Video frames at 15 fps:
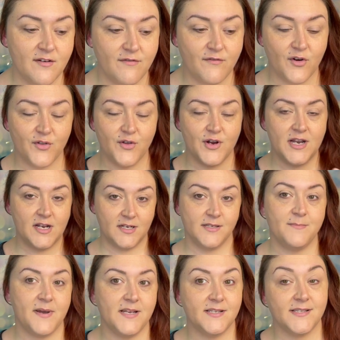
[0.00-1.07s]
further
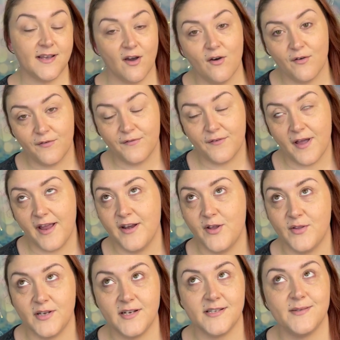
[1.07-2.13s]
into myself. I know
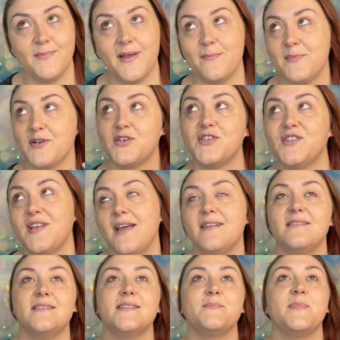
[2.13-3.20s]
that doesn't make much
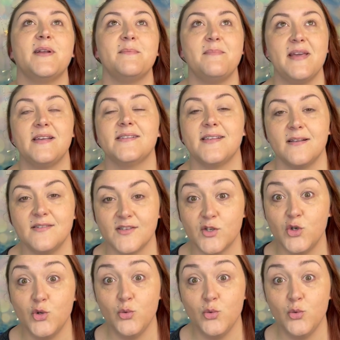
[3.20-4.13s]
sense, but it makes sense to